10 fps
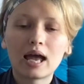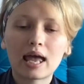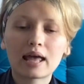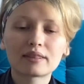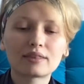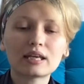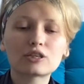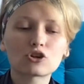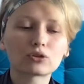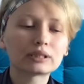and they
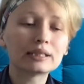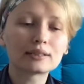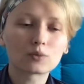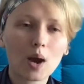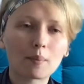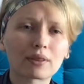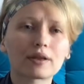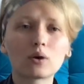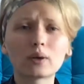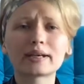don't need grammar they
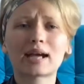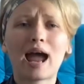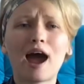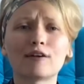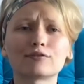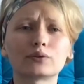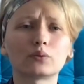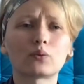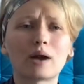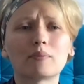already have
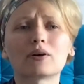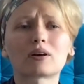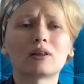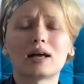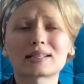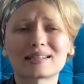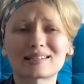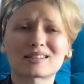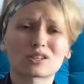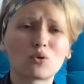grammar classes
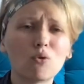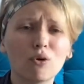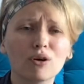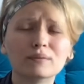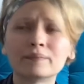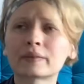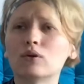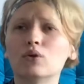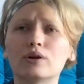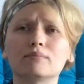at school
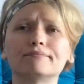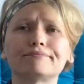or